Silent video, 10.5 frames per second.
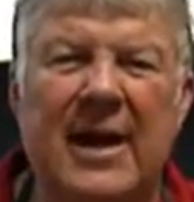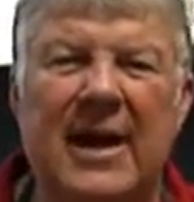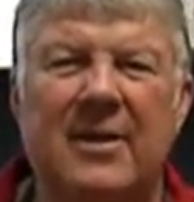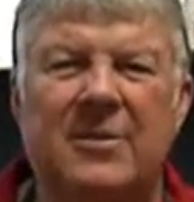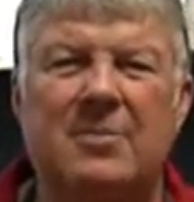
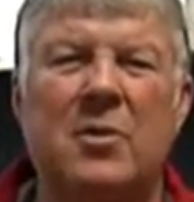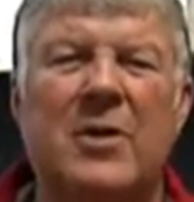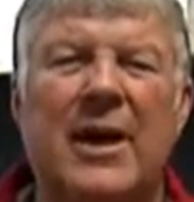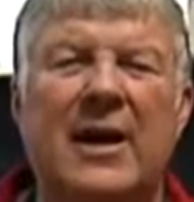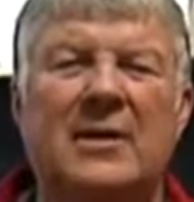out of the
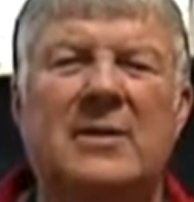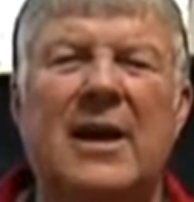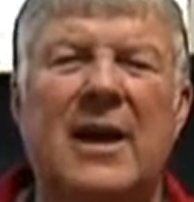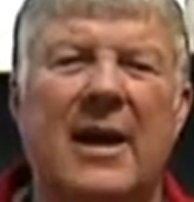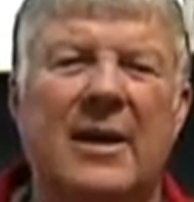smokehouse,
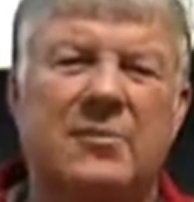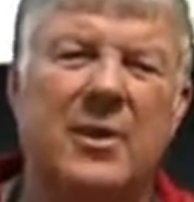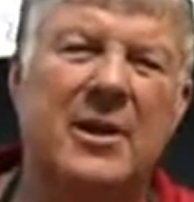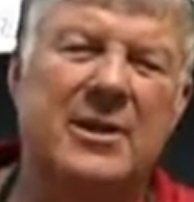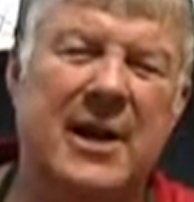as
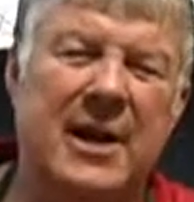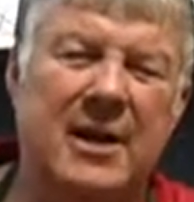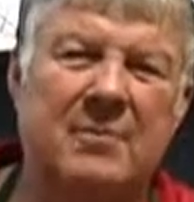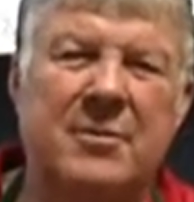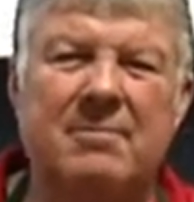well as
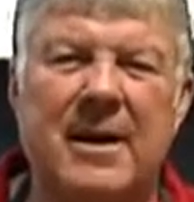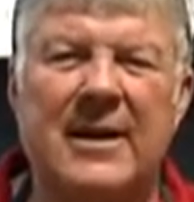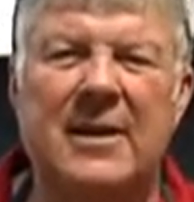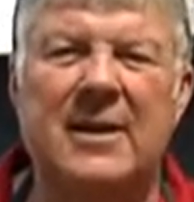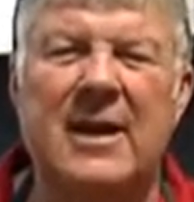hams and
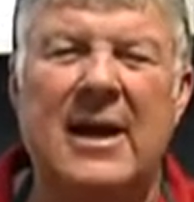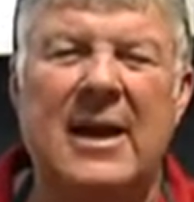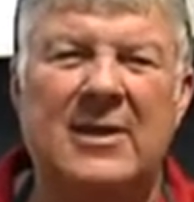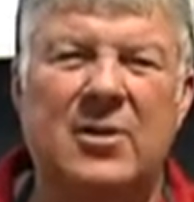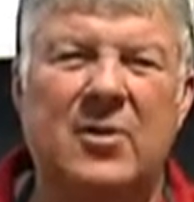bacon.
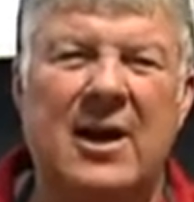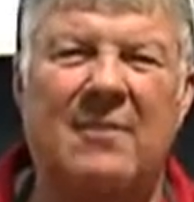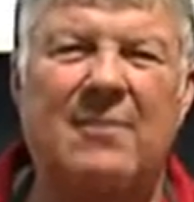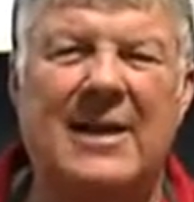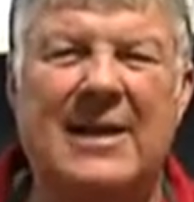So
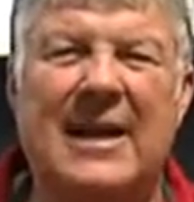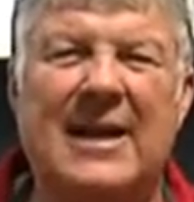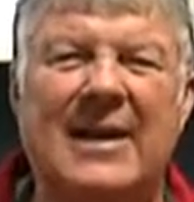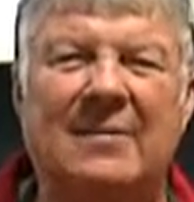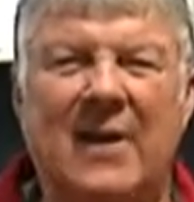I've been
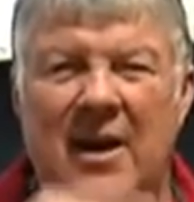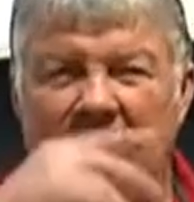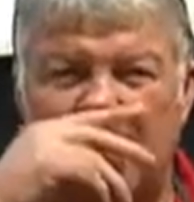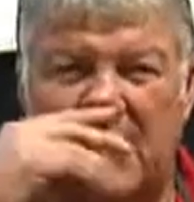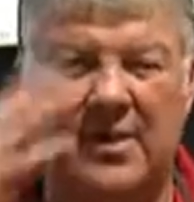kind of
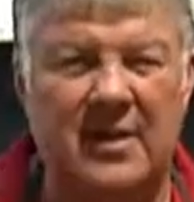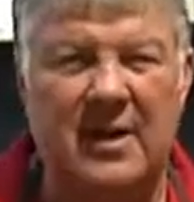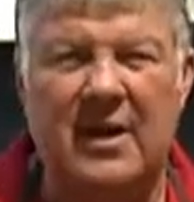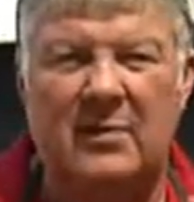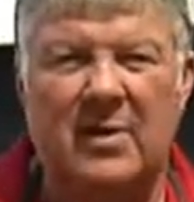involved
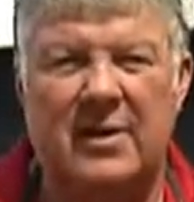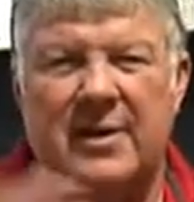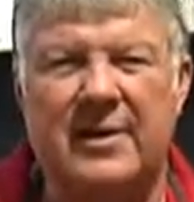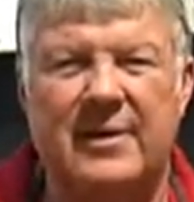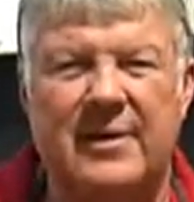
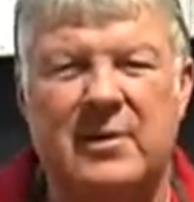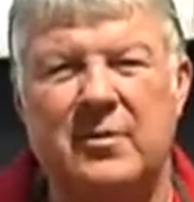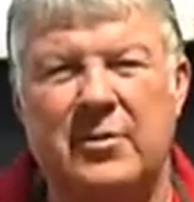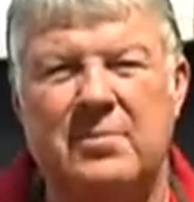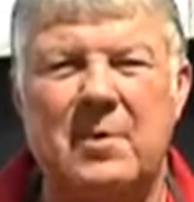
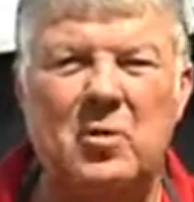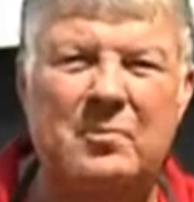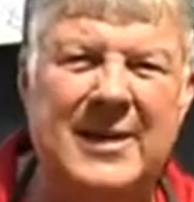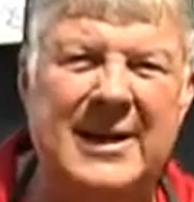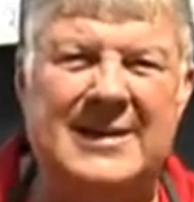with
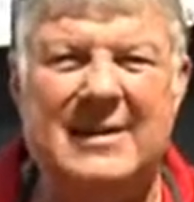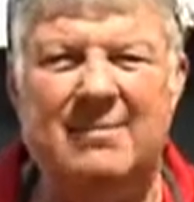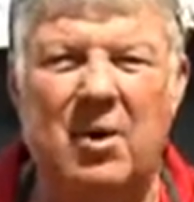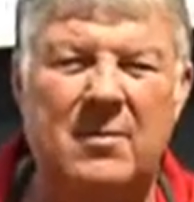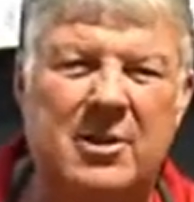smoked meats
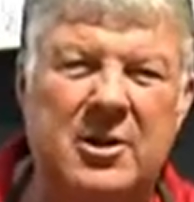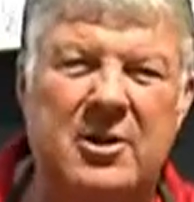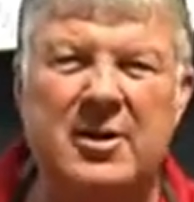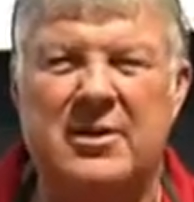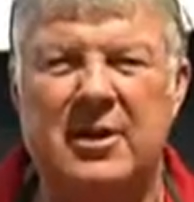and
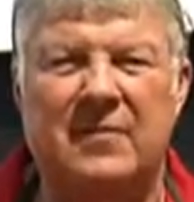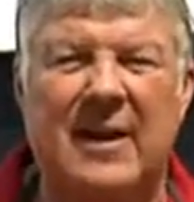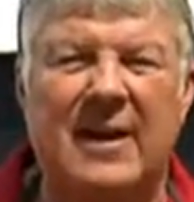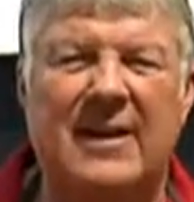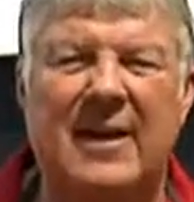barbecue and
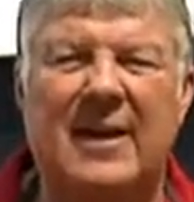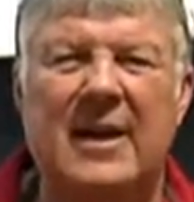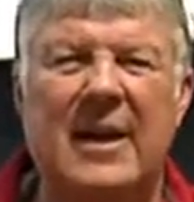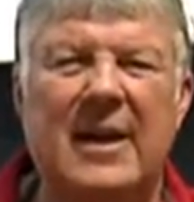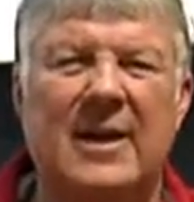stuff like that.
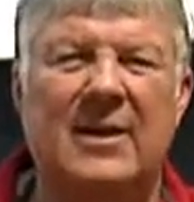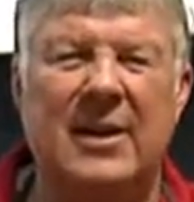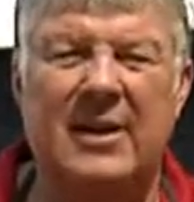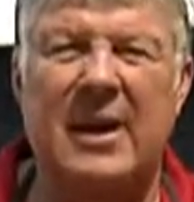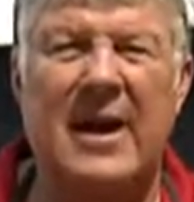
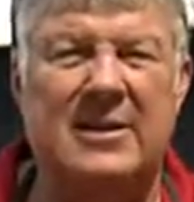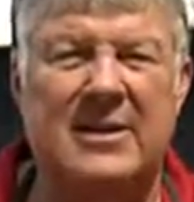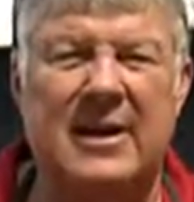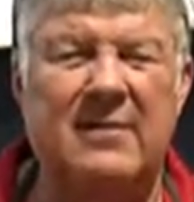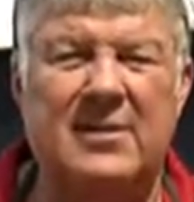
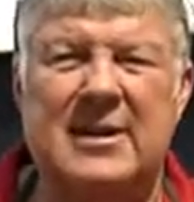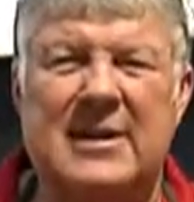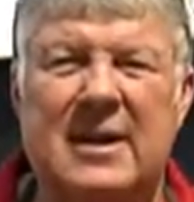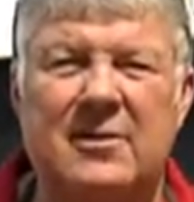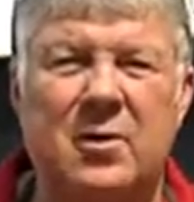Actually, ever
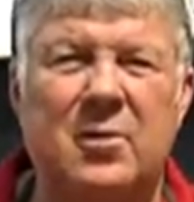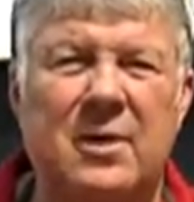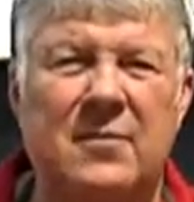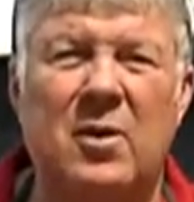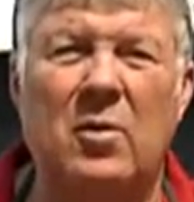since I was old
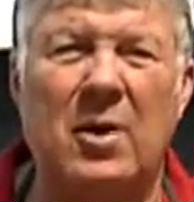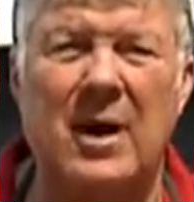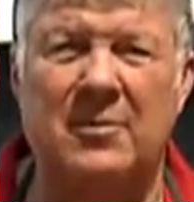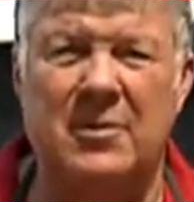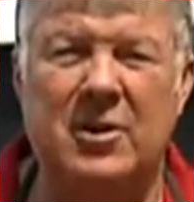enough to know
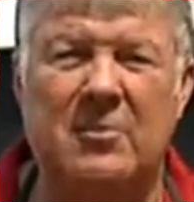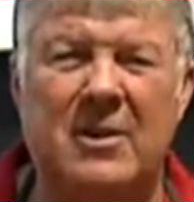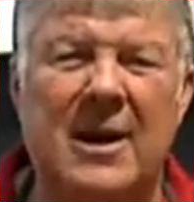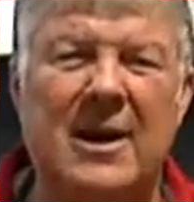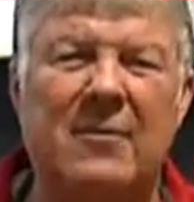what I was doing,
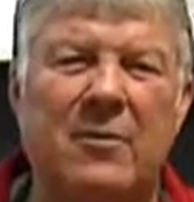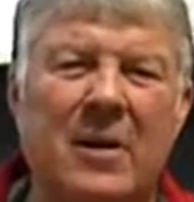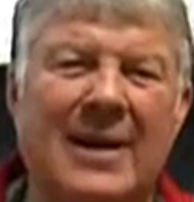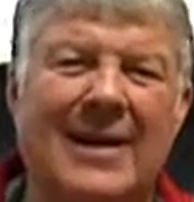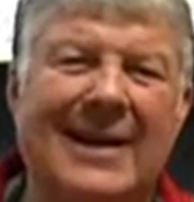but I never
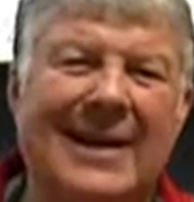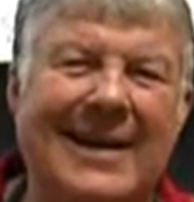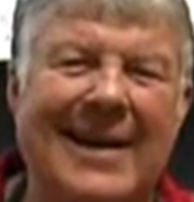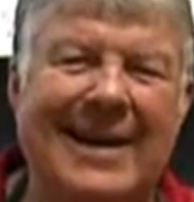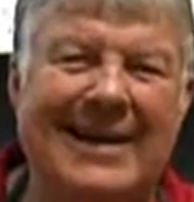really
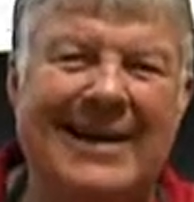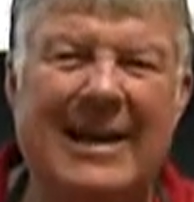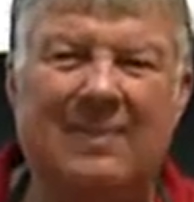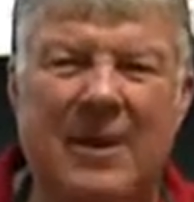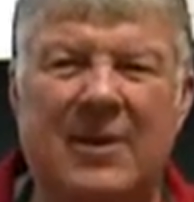got
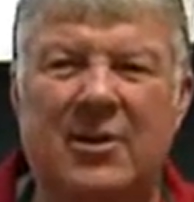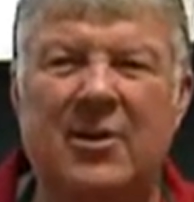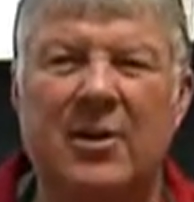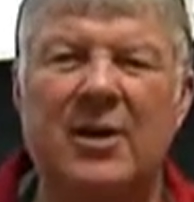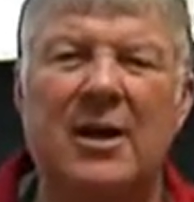deep
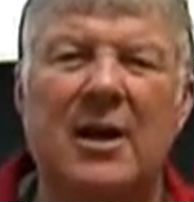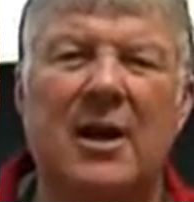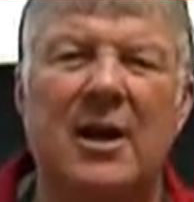into it